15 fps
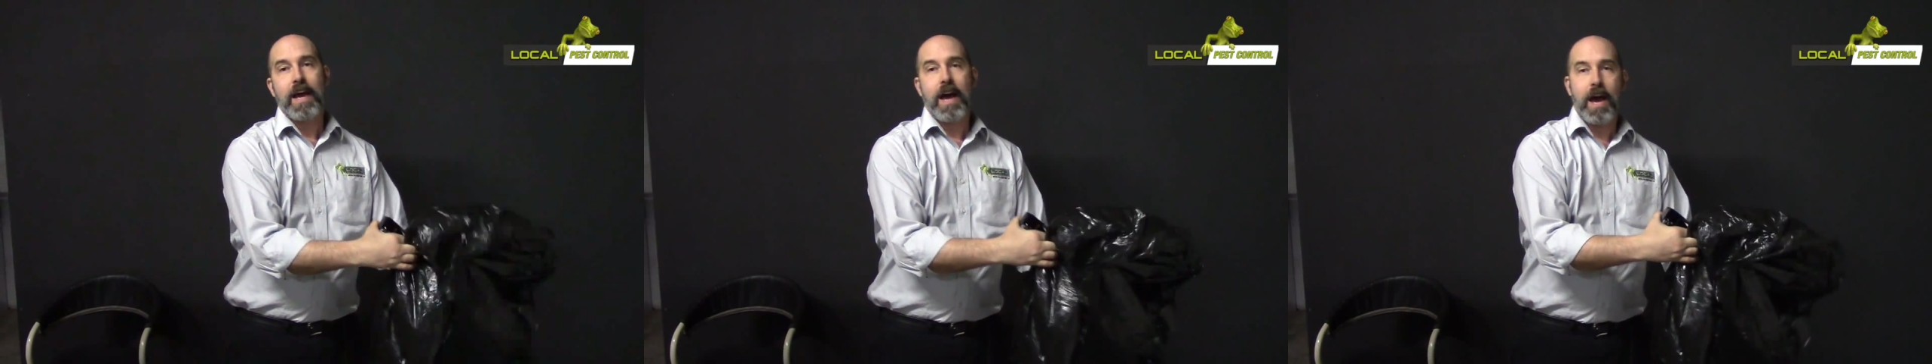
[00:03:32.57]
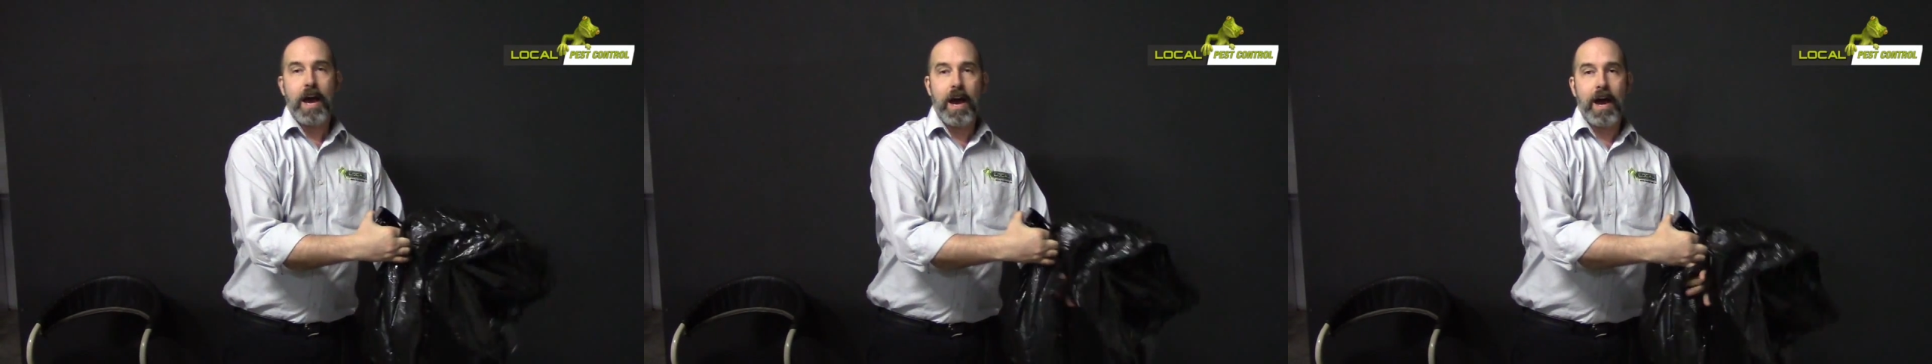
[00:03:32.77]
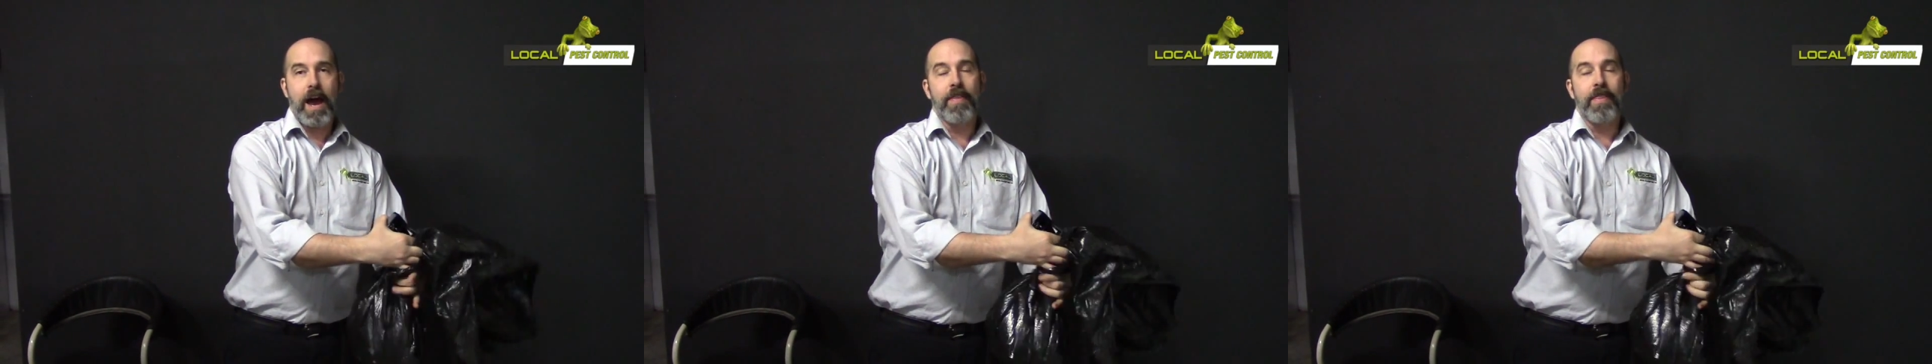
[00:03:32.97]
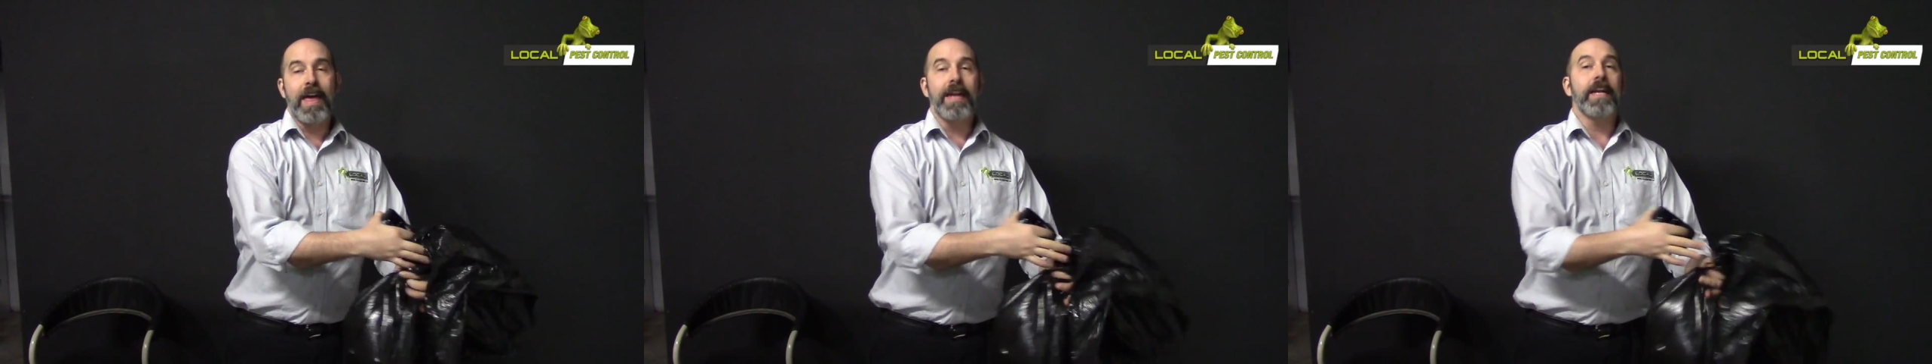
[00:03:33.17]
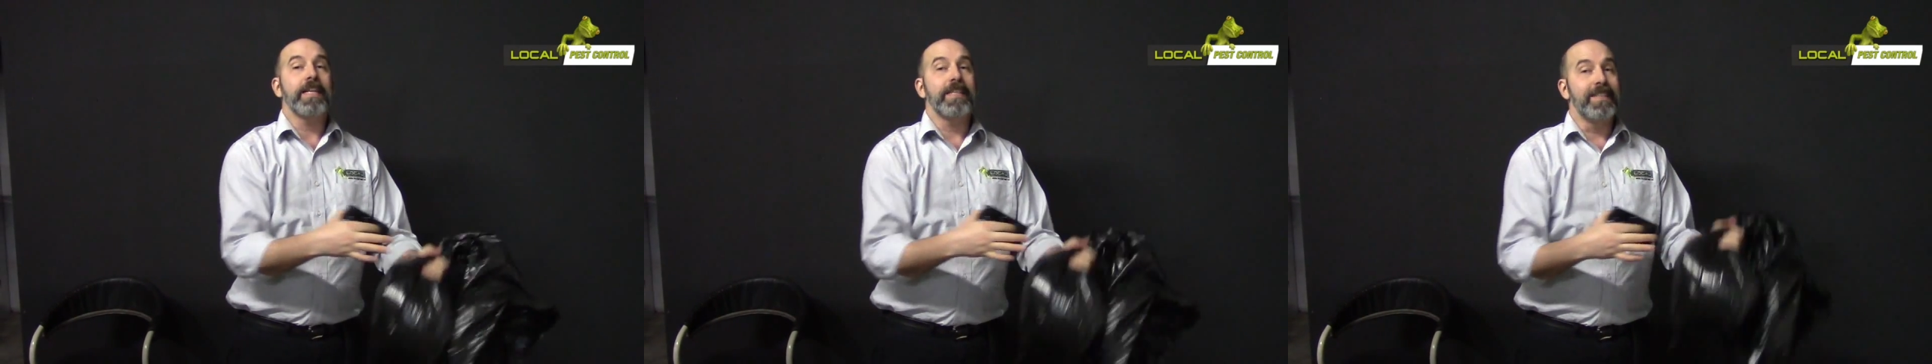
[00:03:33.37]
and
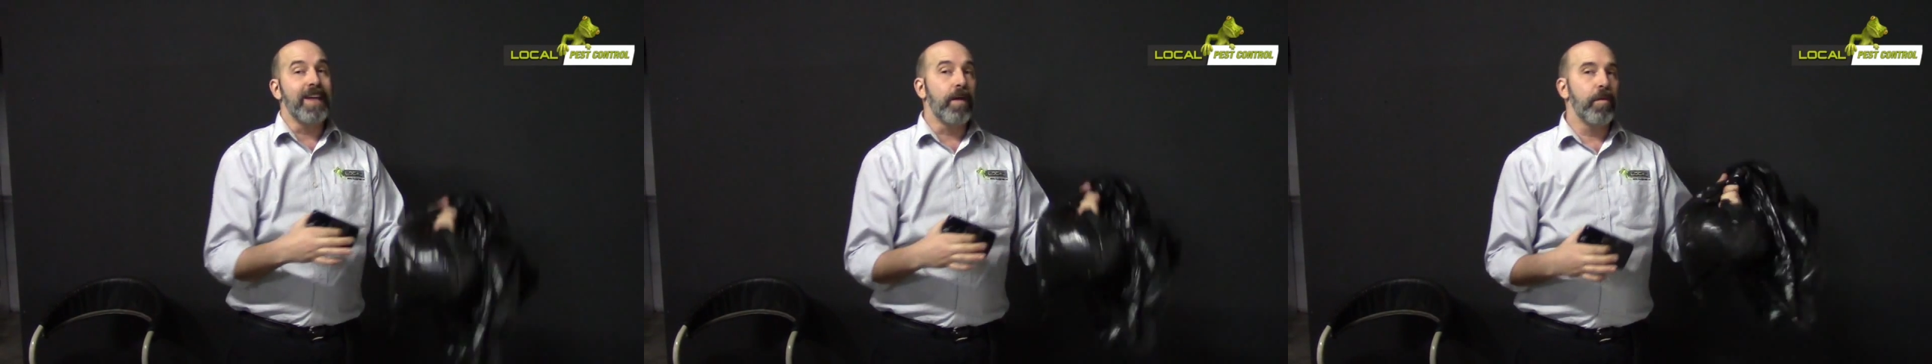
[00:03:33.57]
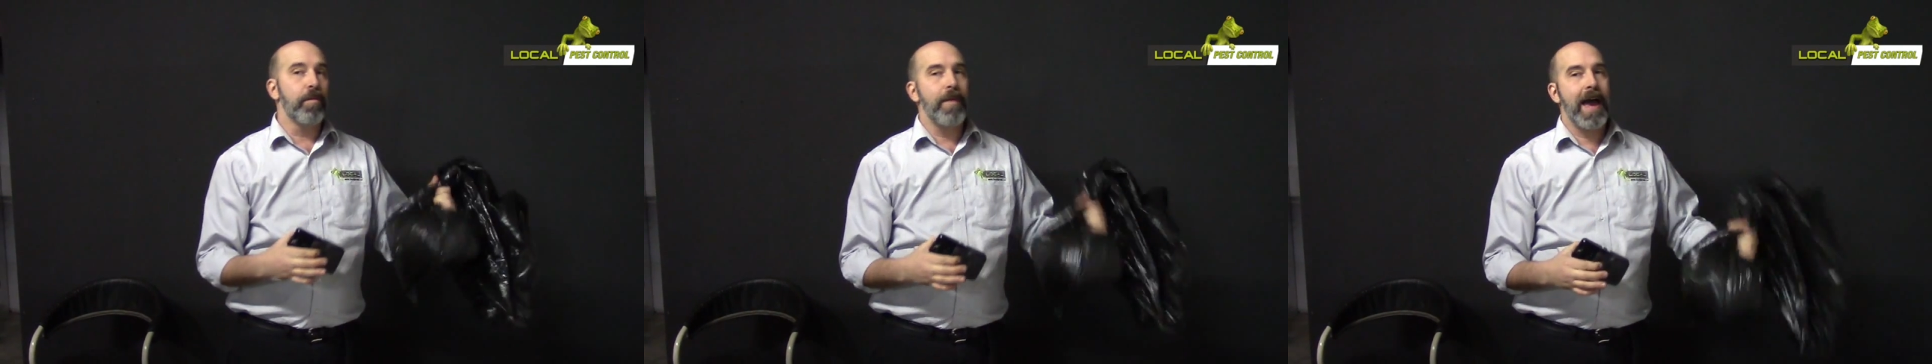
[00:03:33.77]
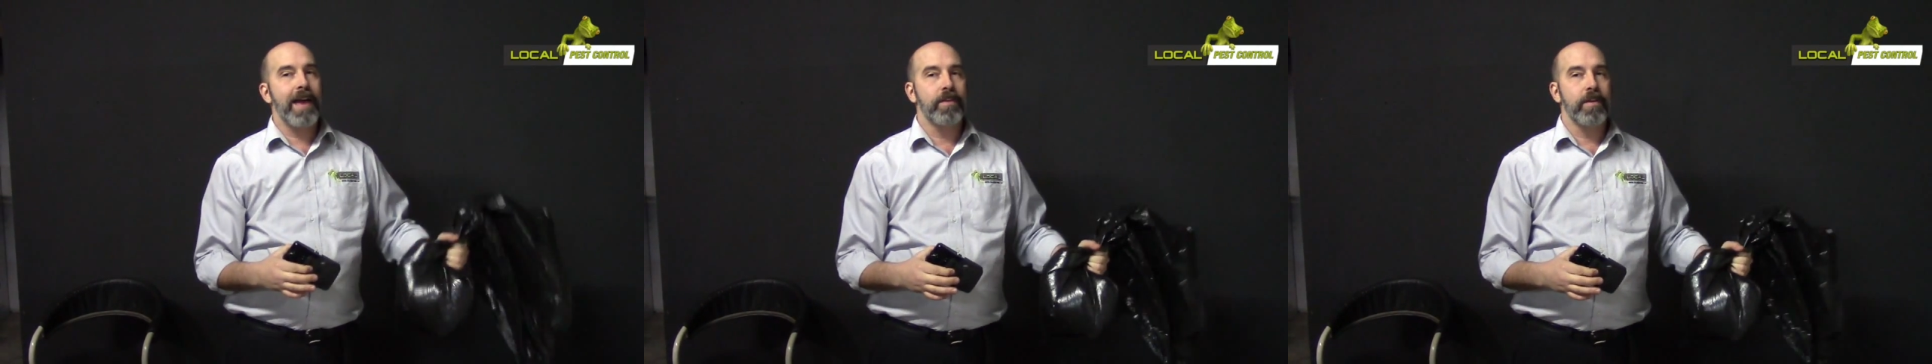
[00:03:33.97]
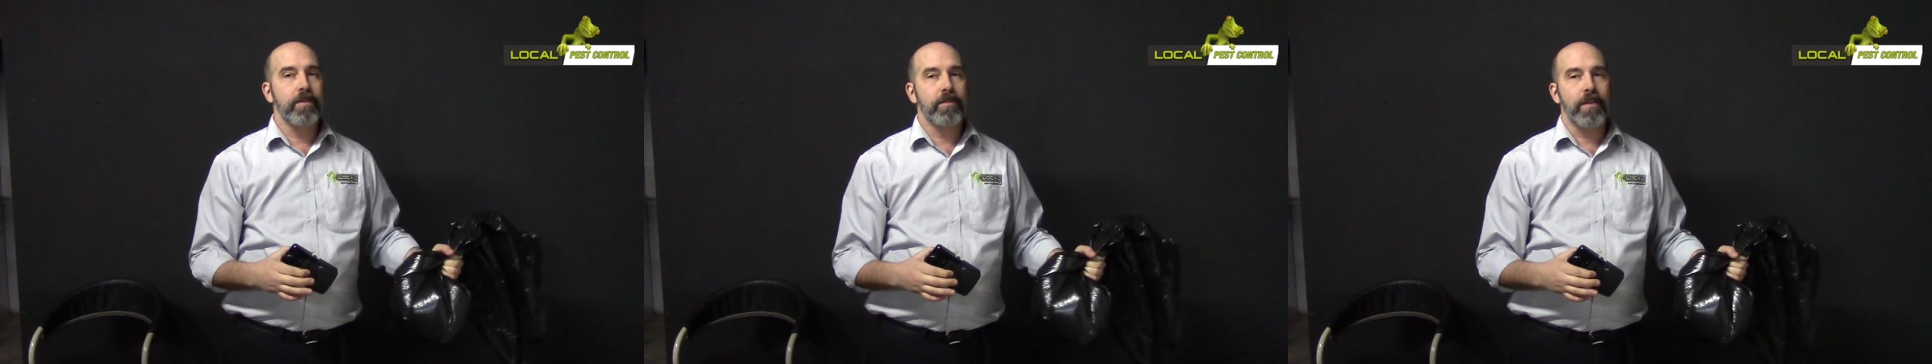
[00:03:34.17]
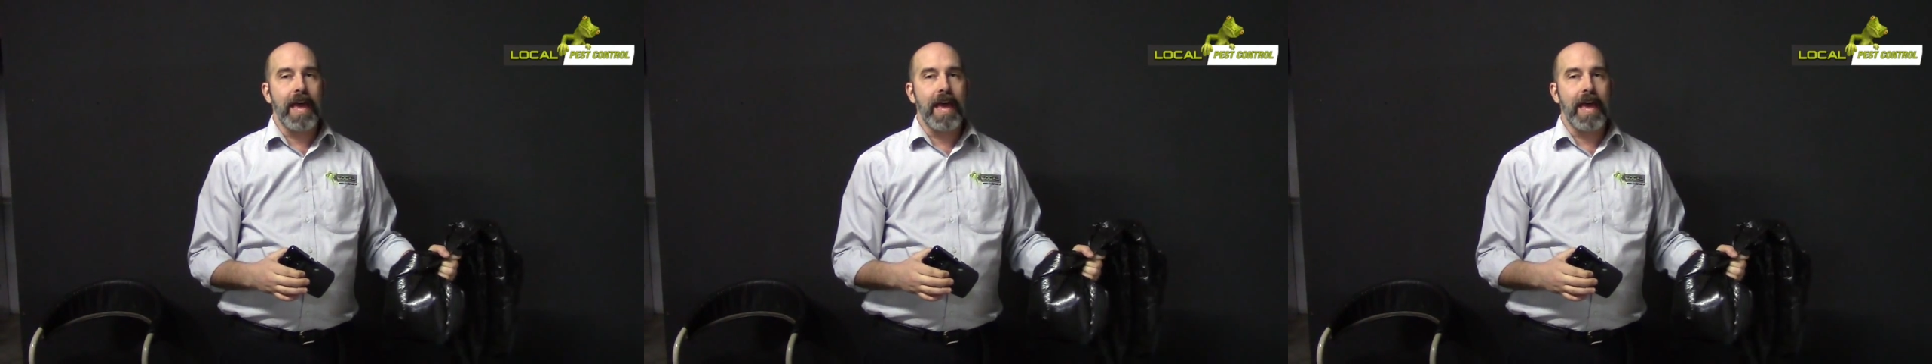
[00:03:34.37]
then double bag this,